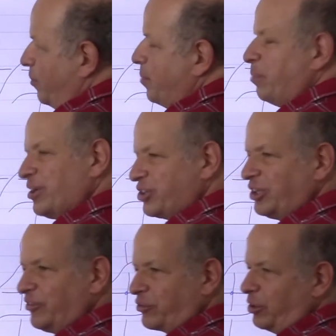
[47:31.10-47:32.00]
a
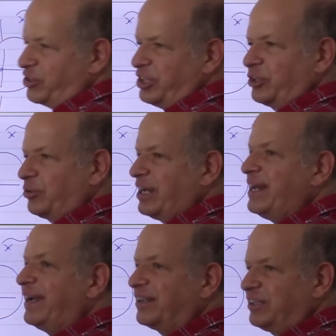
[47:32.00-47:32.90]
positive crossing to a
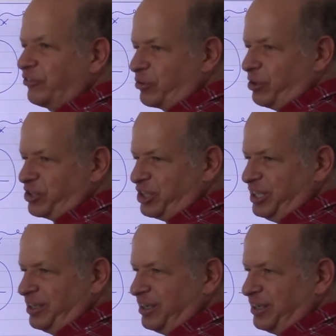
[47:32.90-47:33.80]
negative
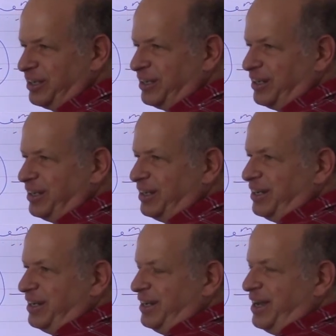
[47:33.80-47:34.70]
crossing.
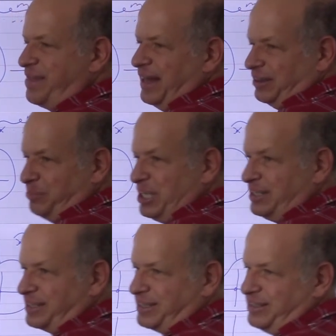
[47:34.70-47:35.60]
And that
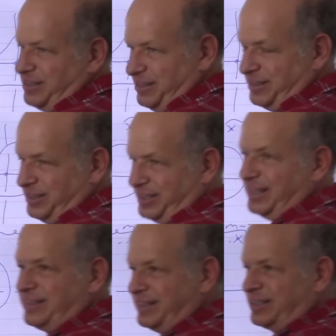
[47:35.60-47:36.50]
means
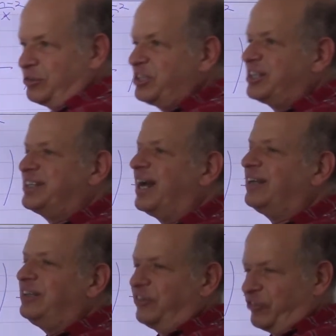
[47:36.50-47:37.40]
there is a
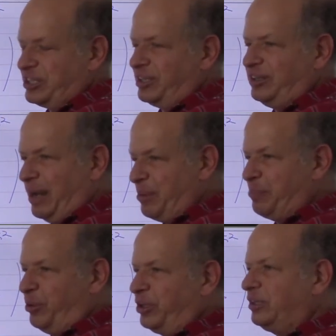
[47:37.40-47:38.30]
sign difference. A
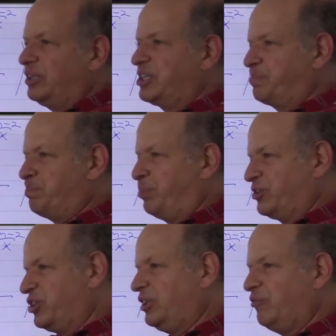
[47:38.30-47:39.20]
double point is
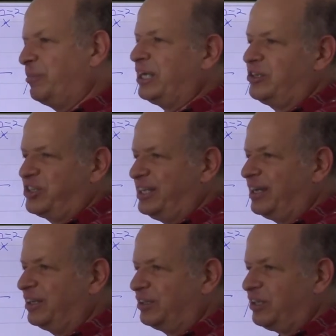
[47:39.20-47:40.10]
positive minus
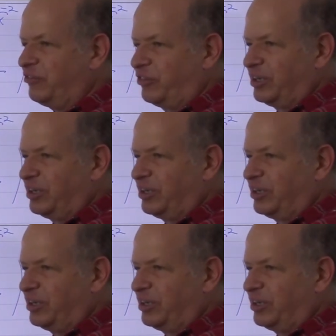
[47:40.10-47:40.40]
negative,